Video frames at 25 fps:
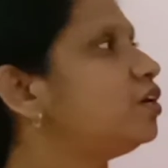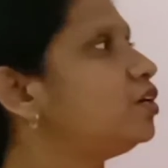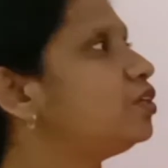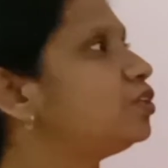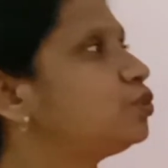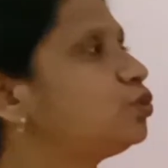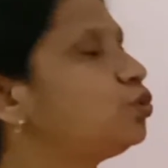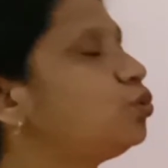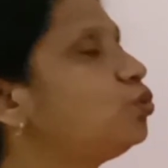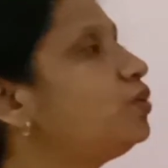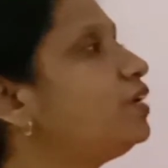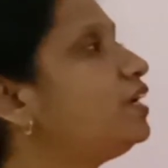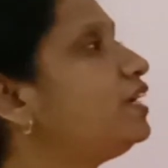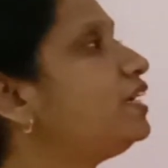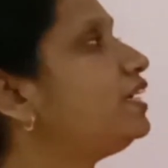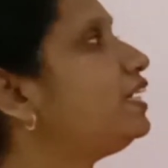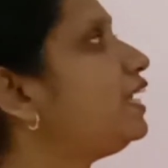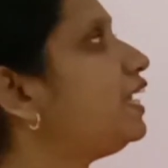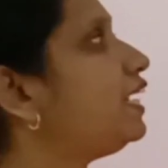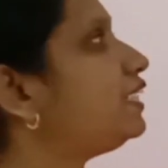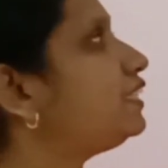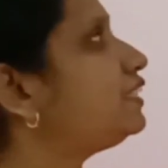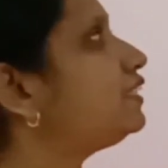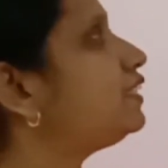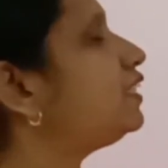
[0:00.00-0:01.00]
Student,
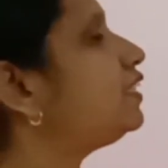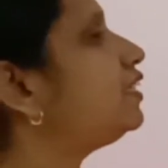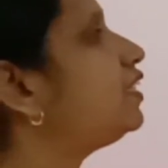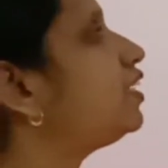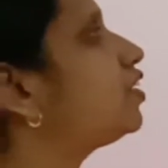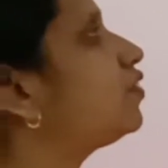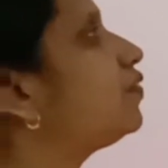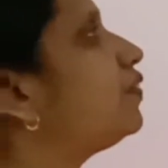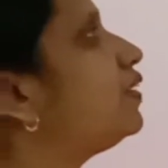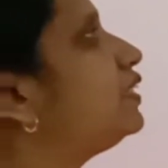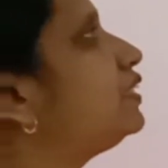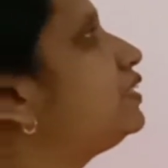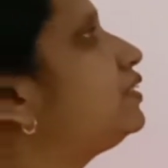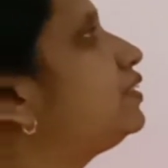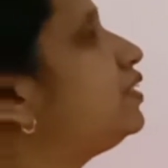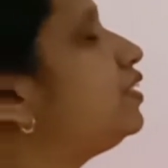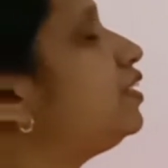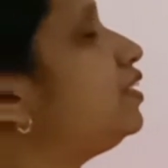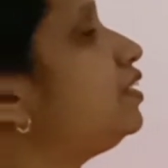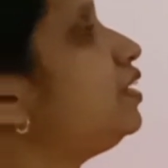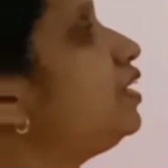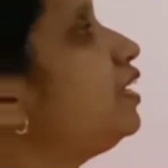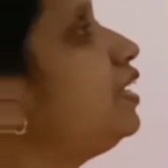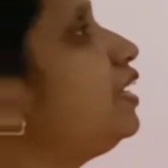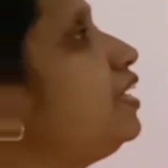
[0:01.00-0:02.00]
let's see the question.